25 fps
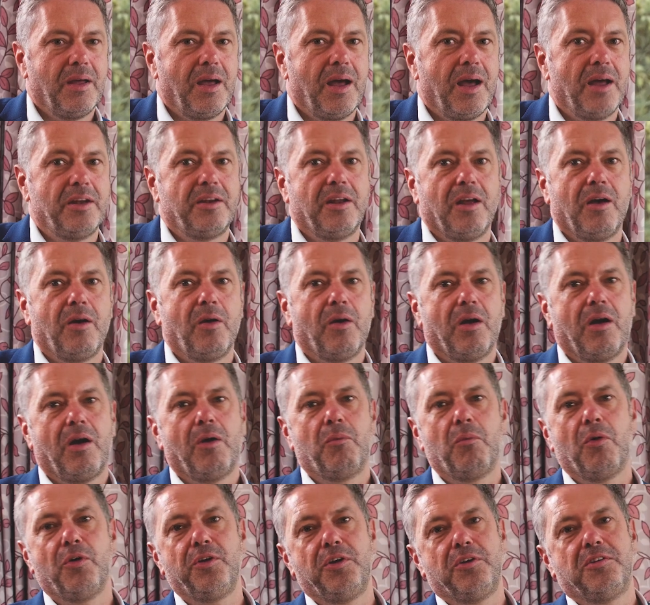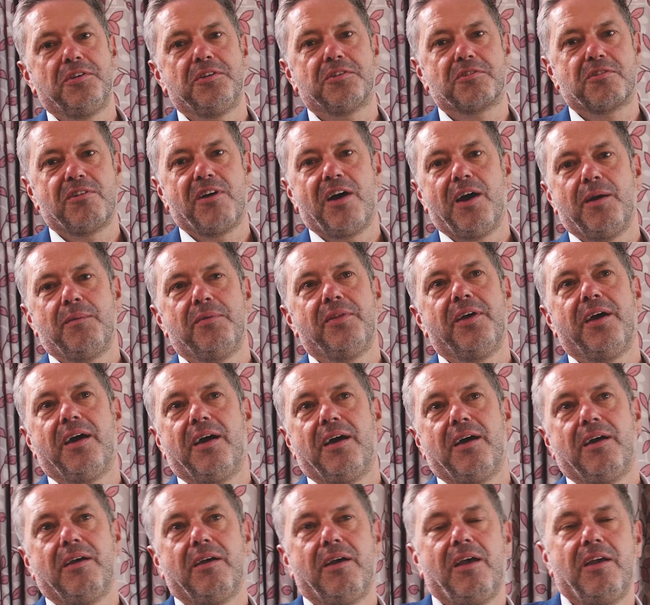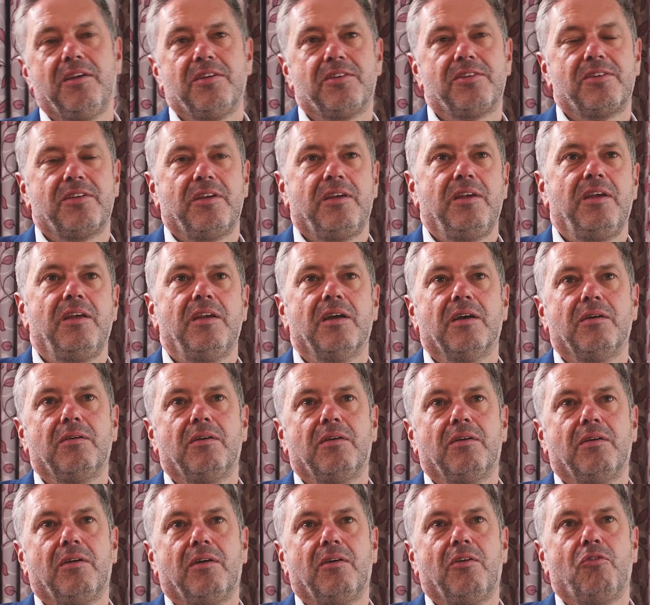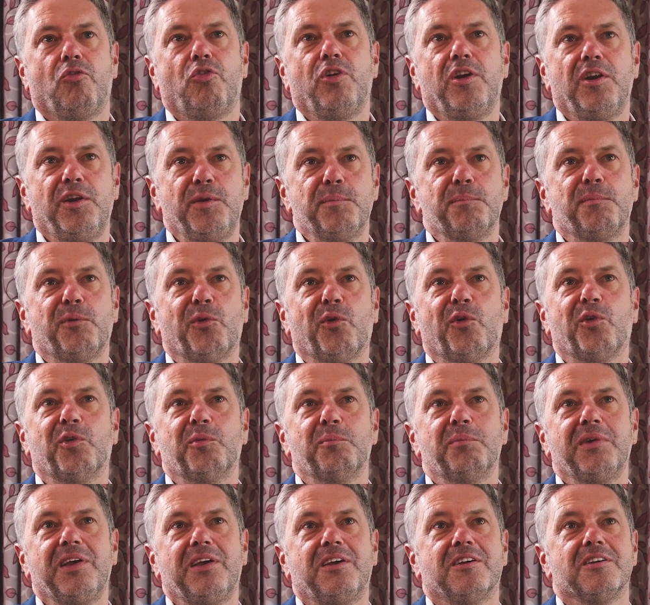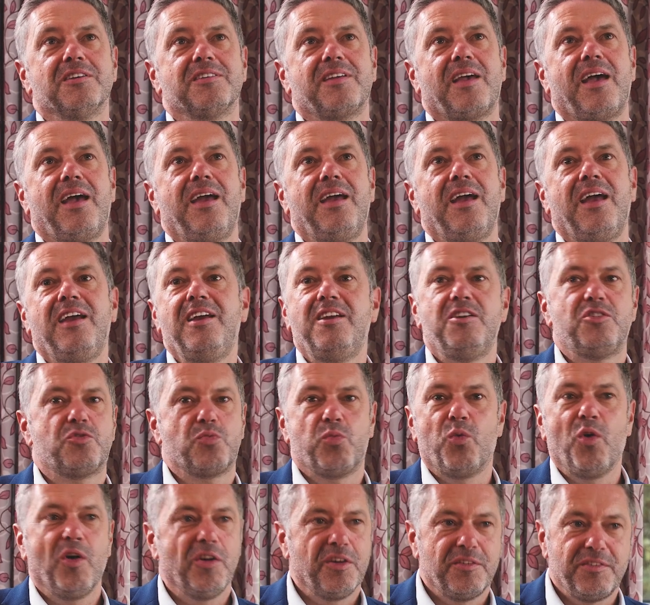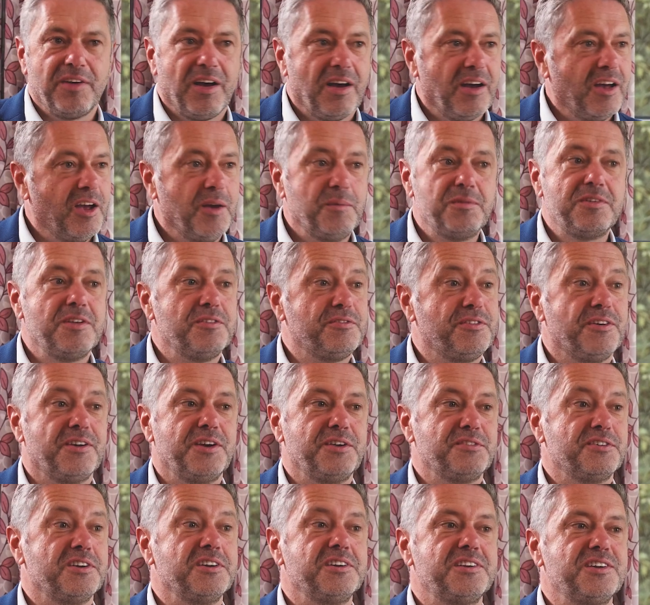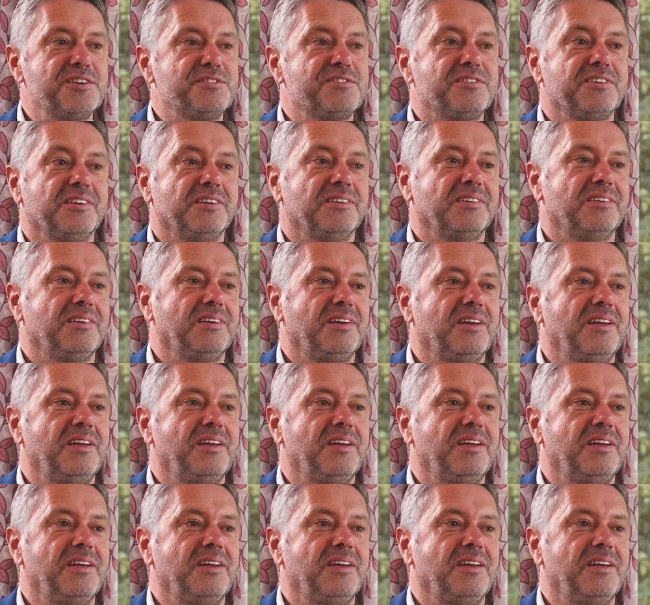and what you described there is, really important, because each one of our homes is very, very different.